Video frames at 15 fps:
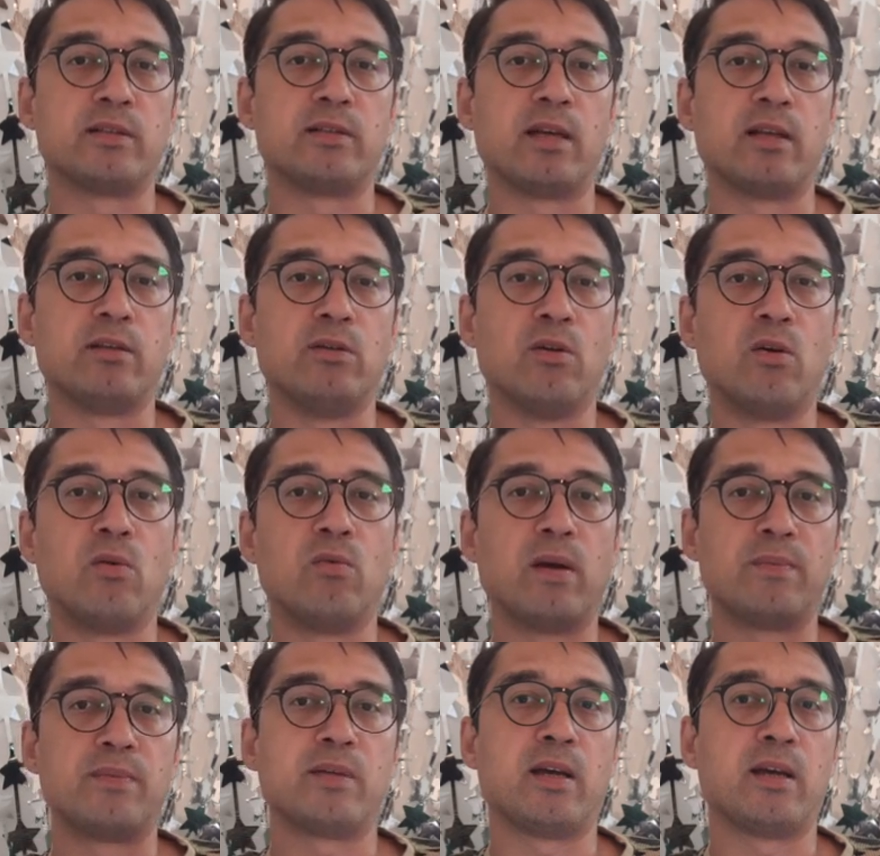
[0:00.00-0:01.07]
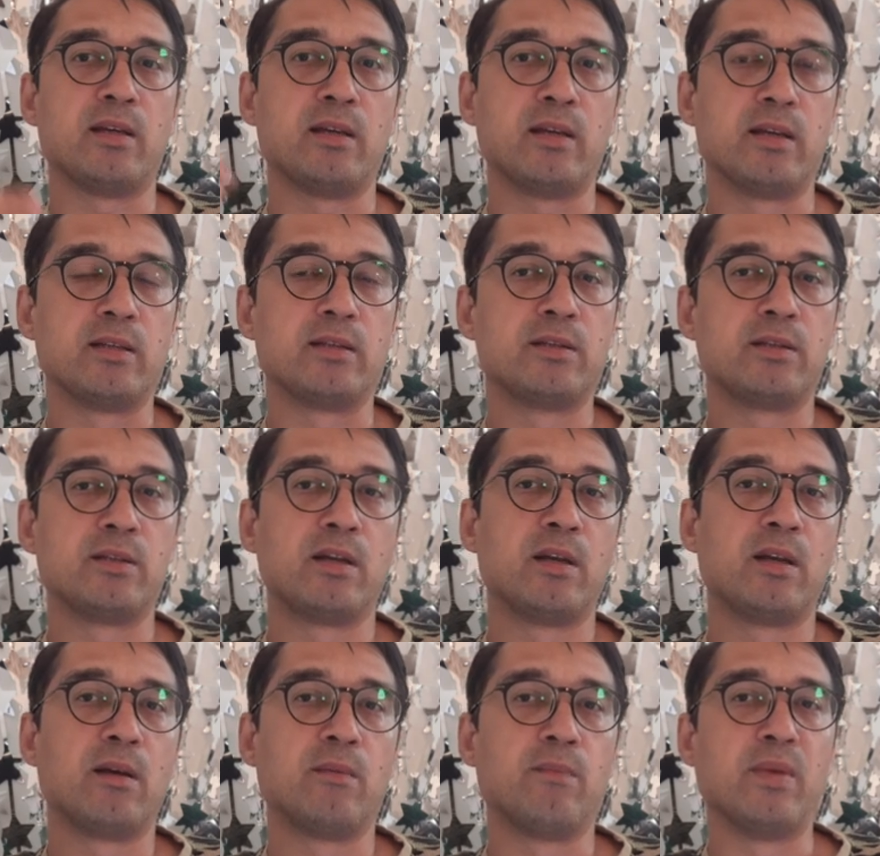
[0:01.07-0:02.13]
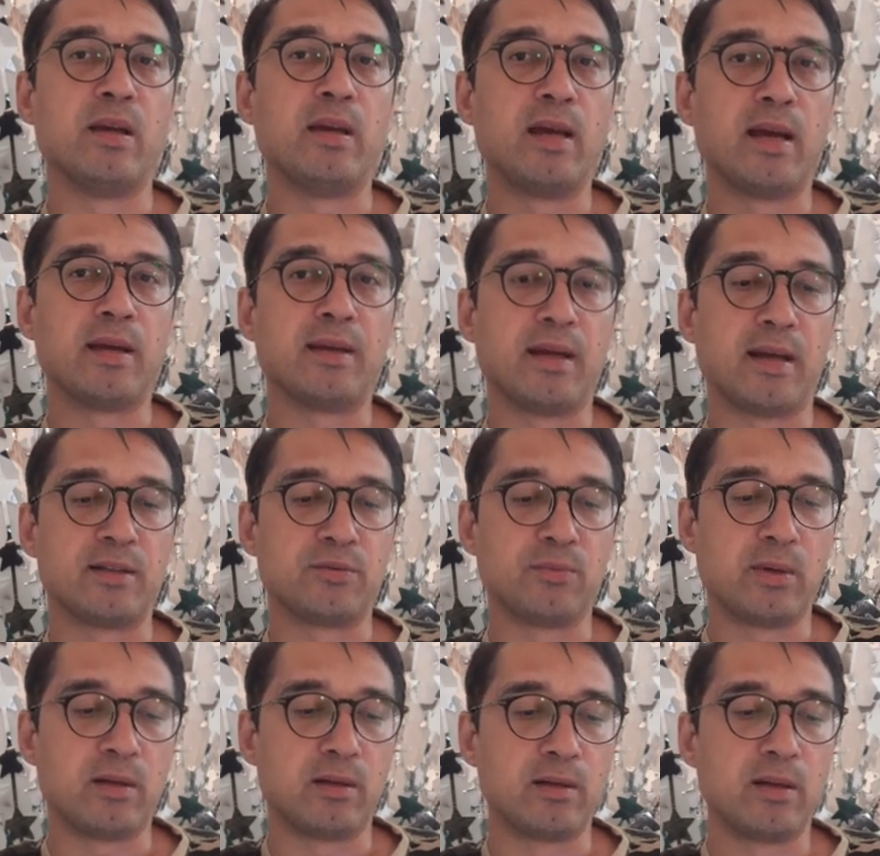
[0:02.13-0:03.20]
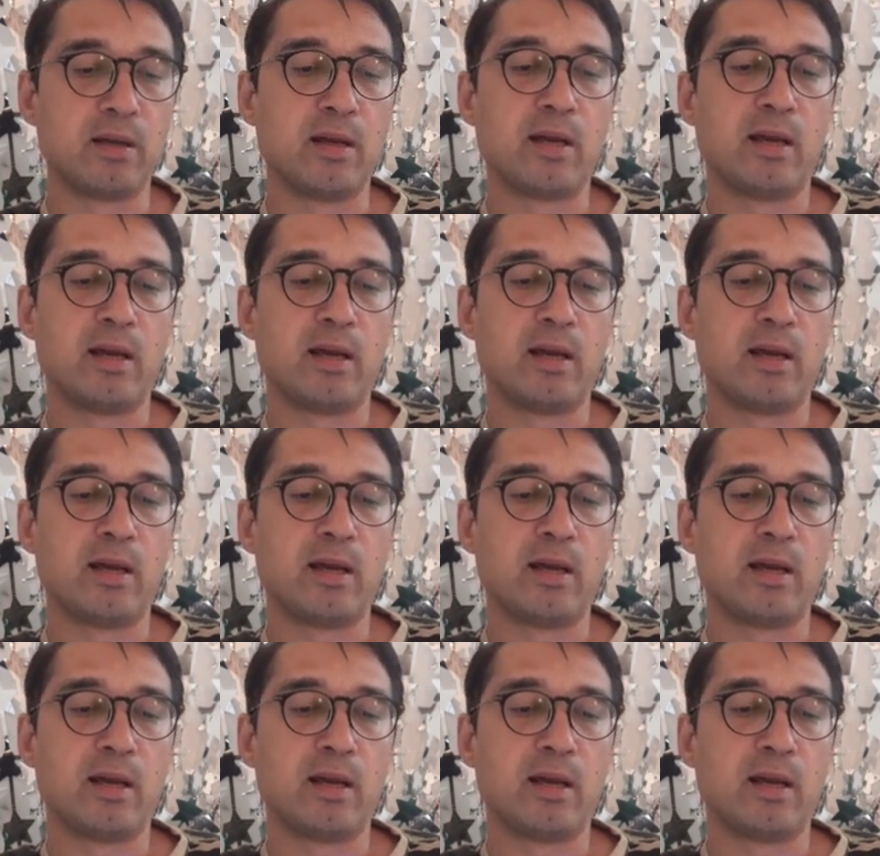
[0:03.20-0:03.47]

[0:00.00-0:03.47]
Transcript: is that your website is being hit as well.